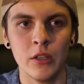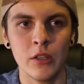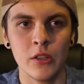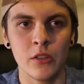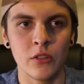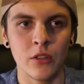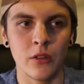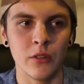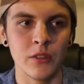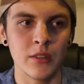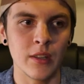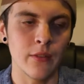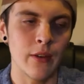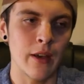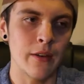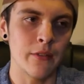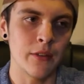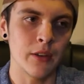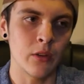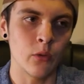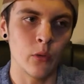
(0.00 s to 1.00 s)
So instead of
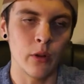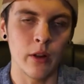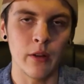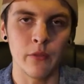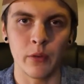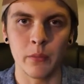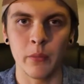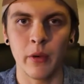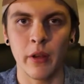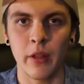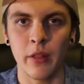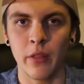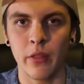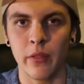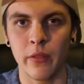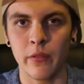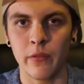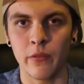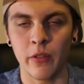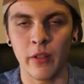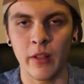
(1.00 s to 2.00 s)
having one every month,
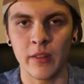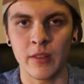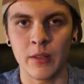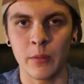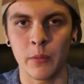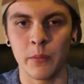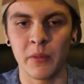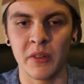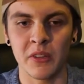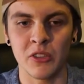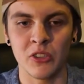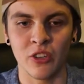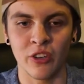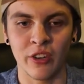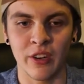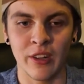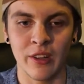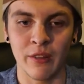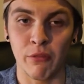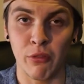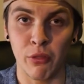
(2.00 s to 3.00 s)
for the last couple months, you're
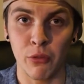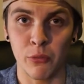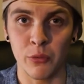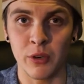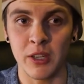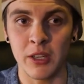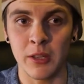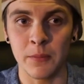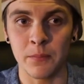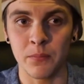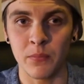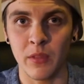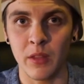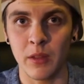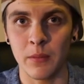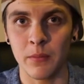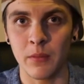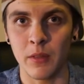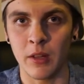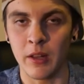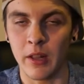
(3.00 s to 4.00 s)
going to have three
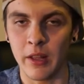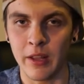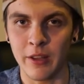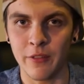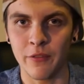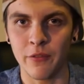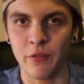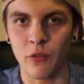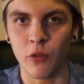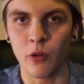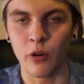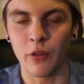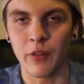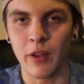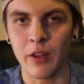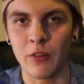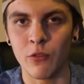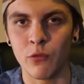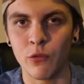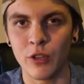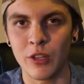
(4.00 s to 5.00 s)
in like 4 or
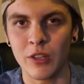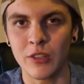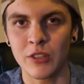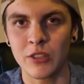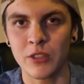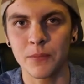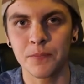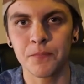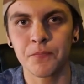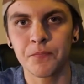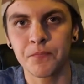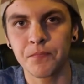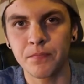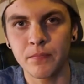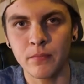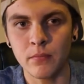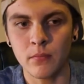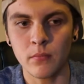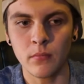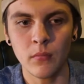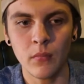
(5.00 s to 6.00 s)
5 weeks.
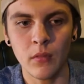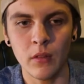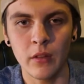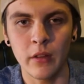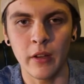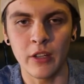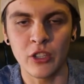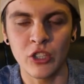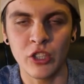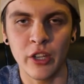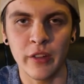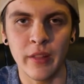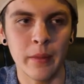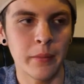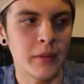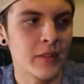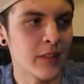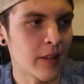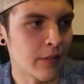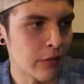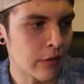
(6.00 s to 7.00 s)
Oh shit, that
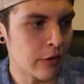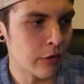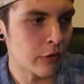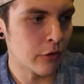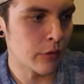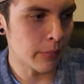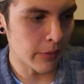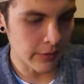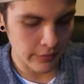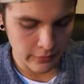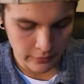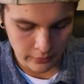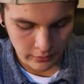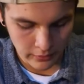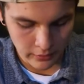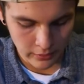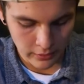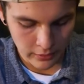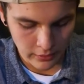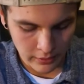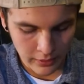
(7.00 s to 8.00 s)
means I have to do them now.
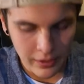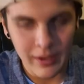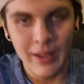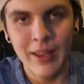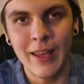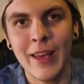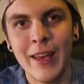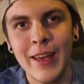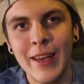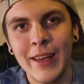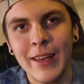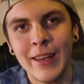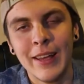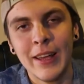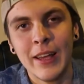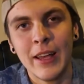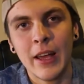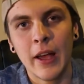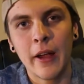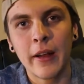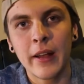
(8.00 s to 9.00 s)

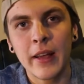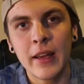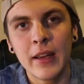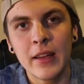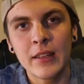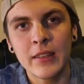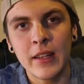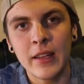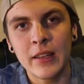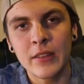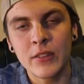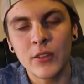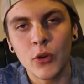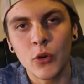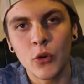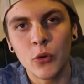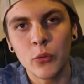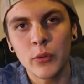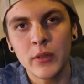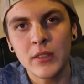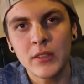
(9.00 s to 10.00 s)
Alright guys, as
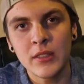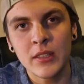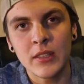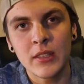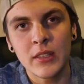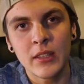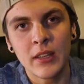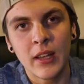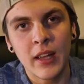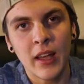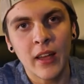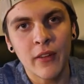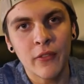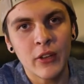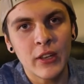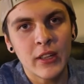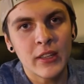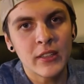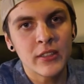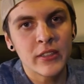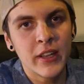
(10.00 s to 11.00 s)
always, have a
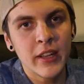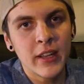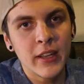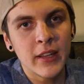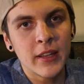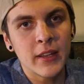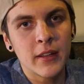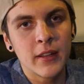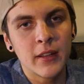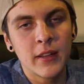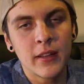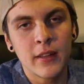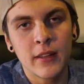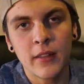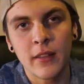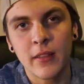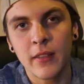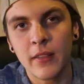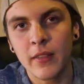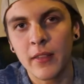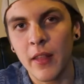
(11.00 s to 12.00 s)
nice day.
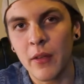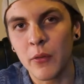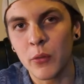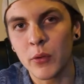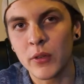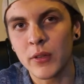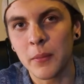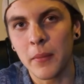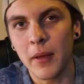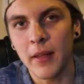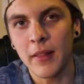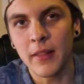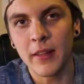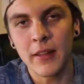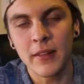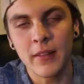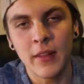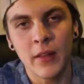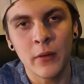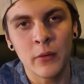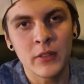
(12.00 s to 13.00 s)
That wasn't my
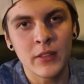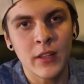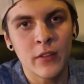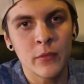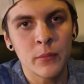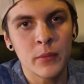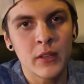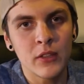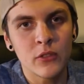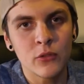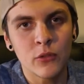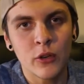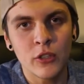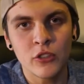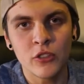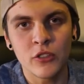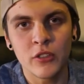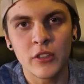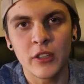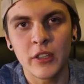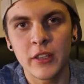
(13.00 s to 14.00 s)
line, that was FPS
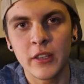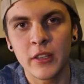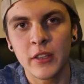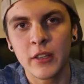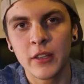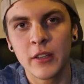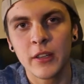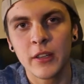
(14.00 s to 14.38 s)
Rush's line.